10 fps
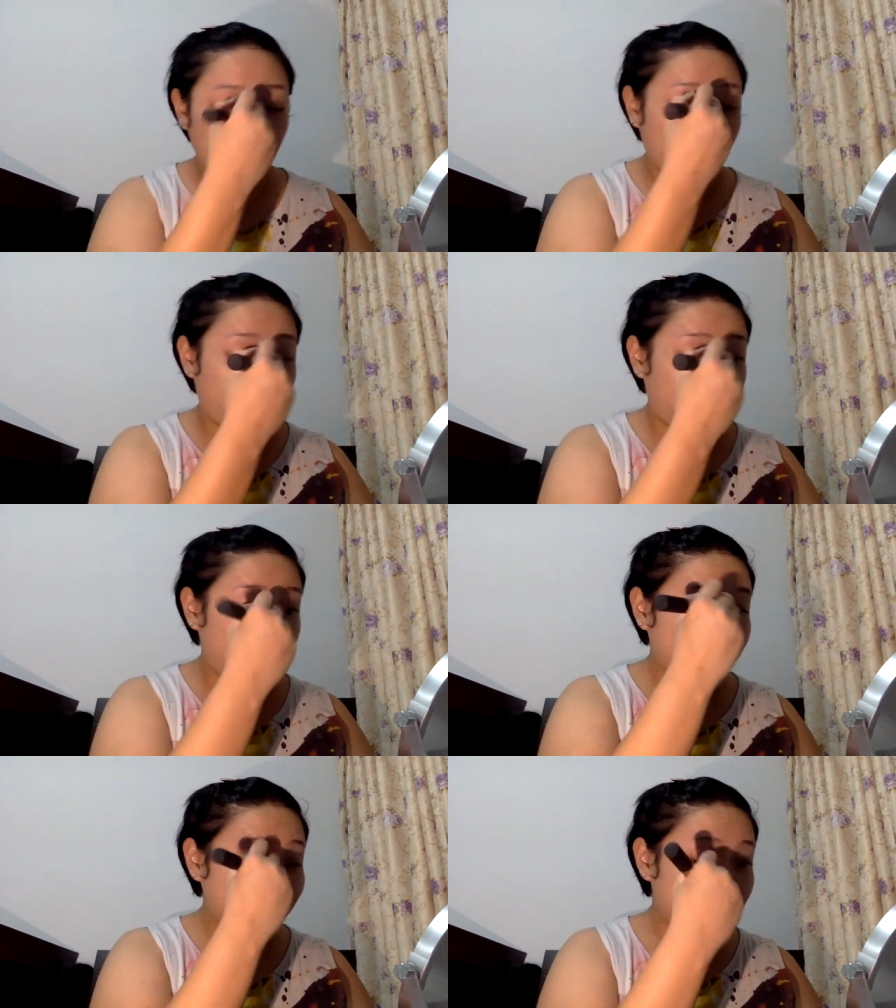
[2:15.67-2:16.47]

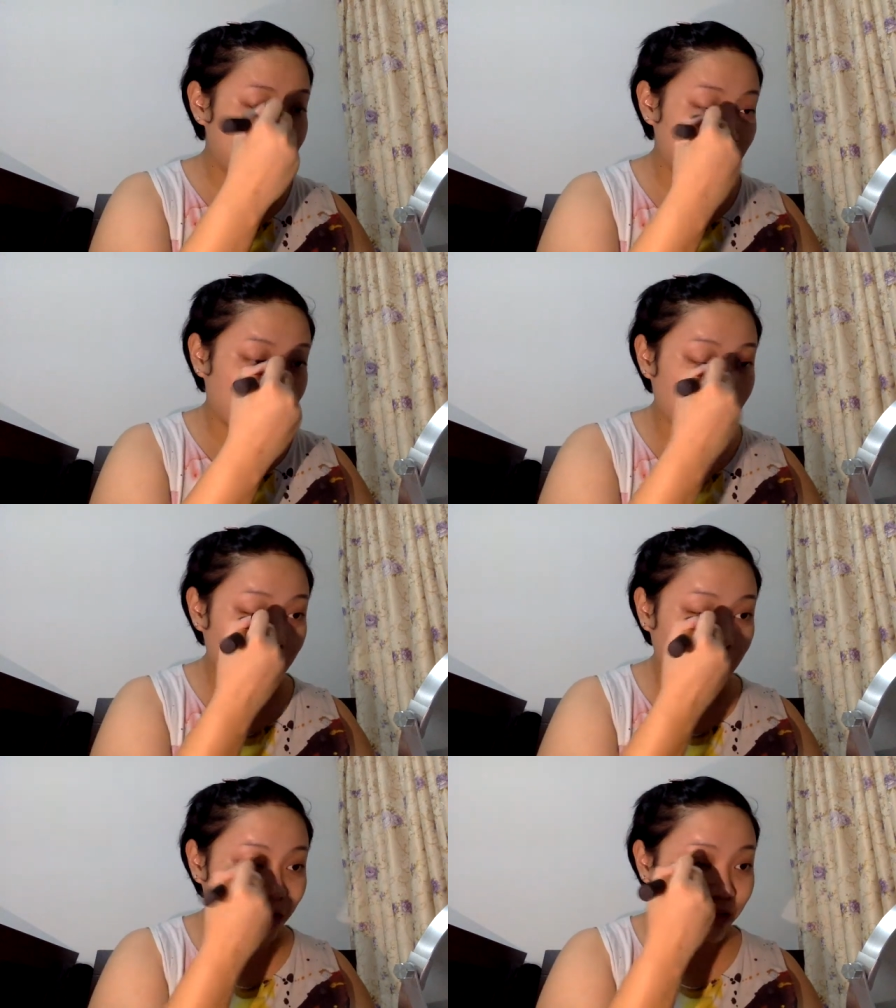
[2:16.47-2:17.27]
Whereas
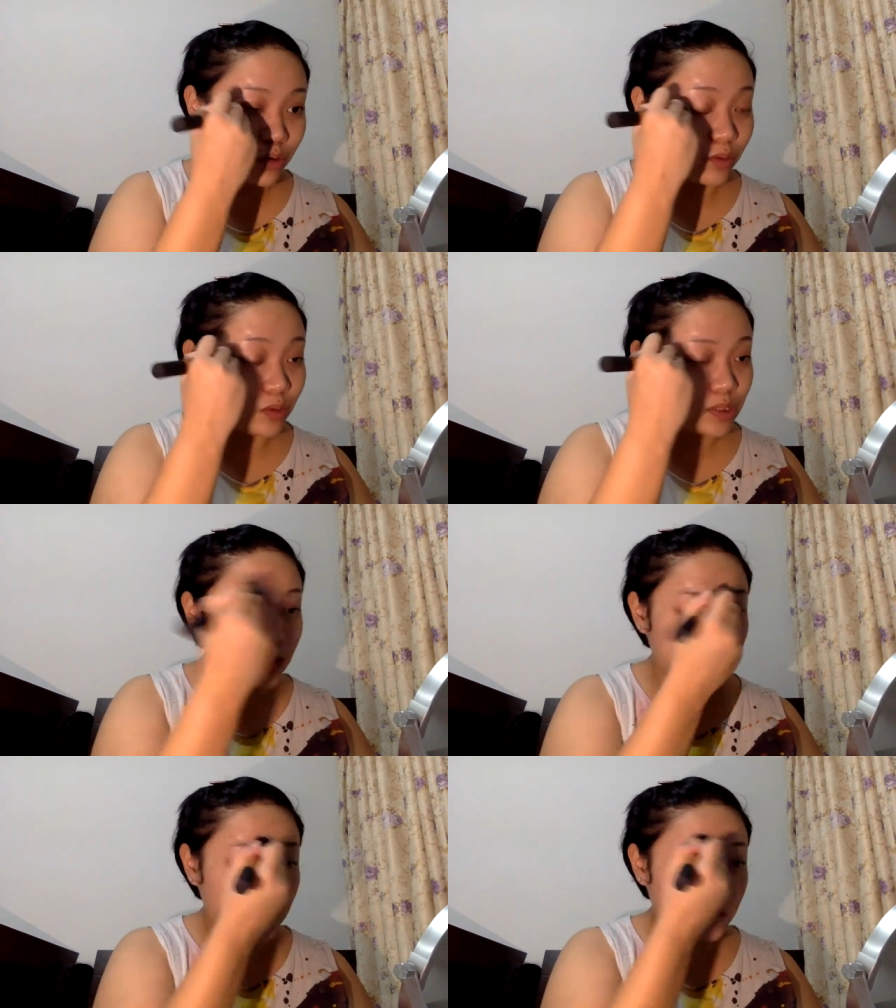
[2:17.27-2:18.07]
if you go
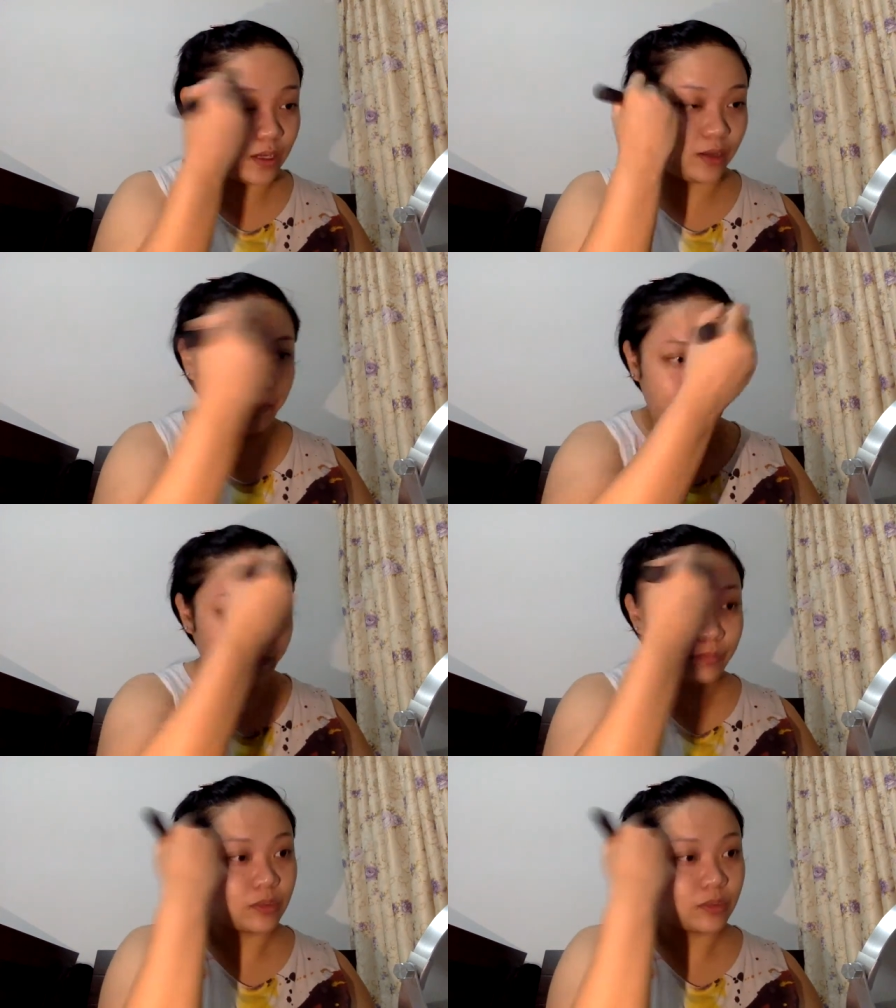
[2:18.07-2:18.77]
to